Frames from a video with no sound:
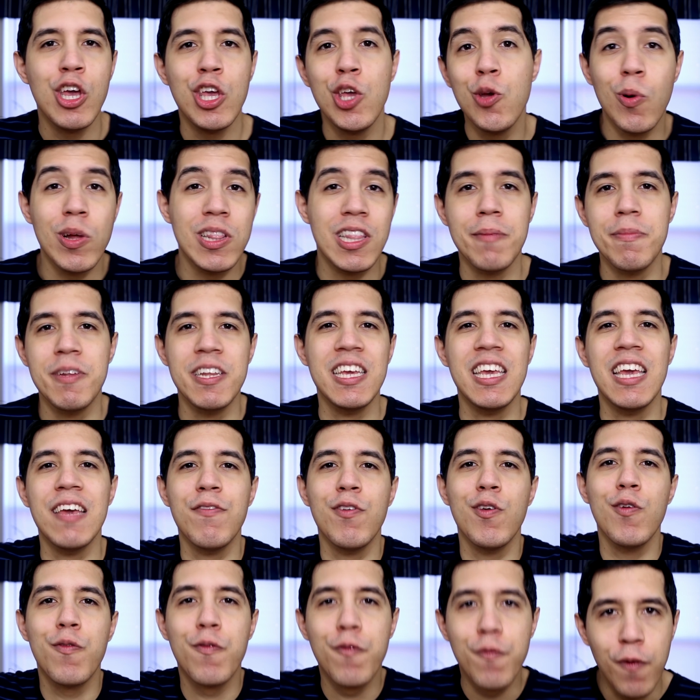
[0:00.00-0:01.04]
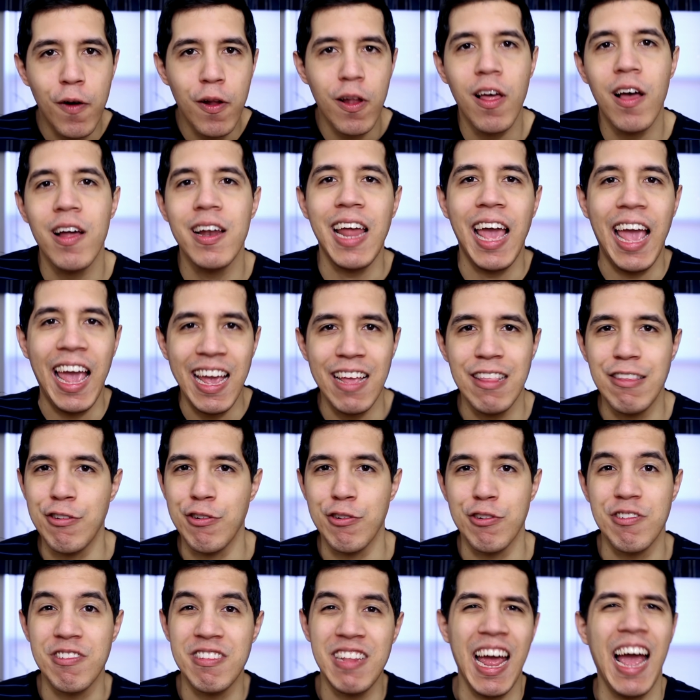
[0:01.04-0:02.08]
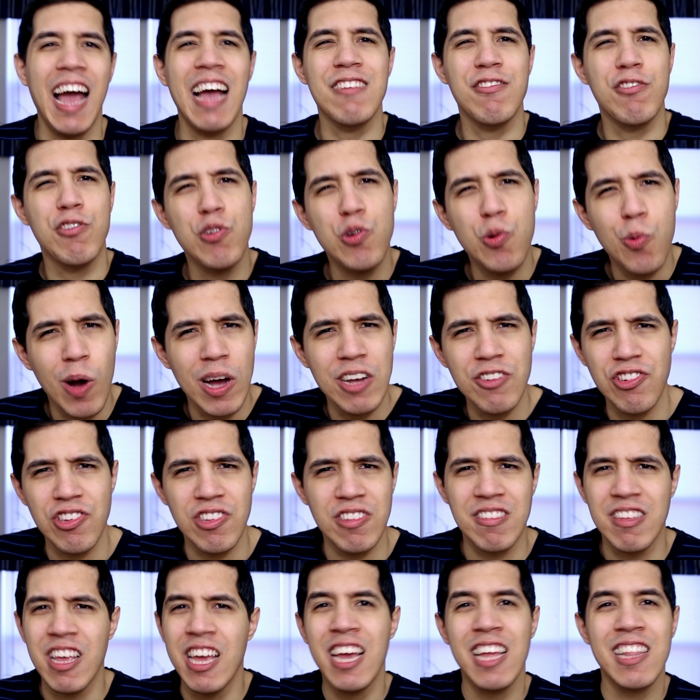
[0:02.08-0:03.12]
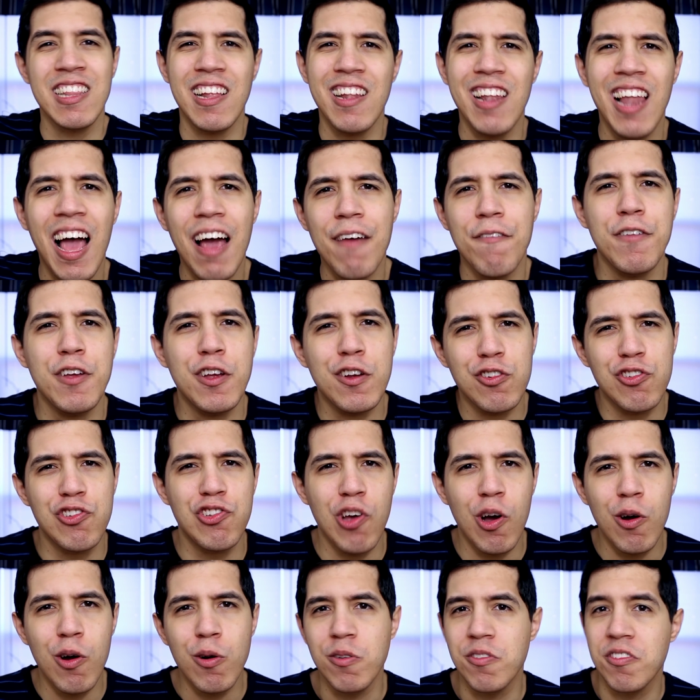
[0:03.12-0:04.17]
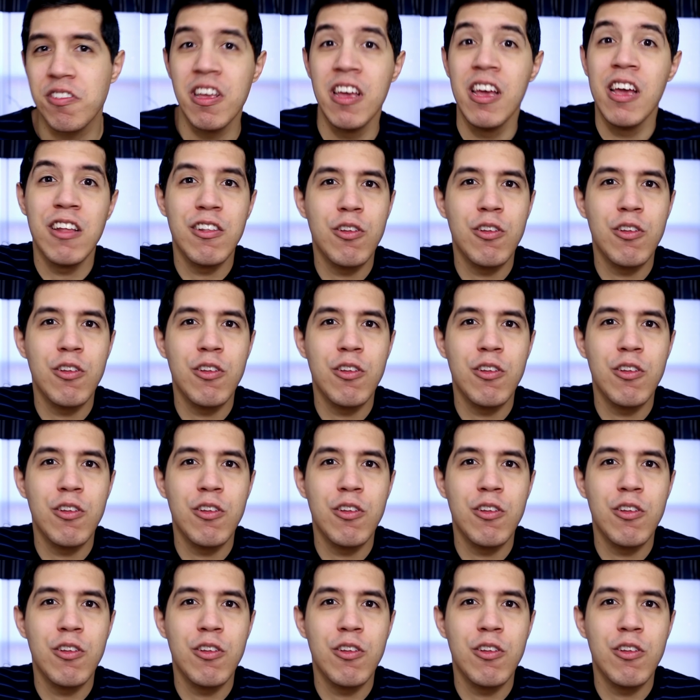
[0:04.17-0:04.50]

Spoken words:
You want them to give you full-on answers, to ask you questions, to laugh at your jokes,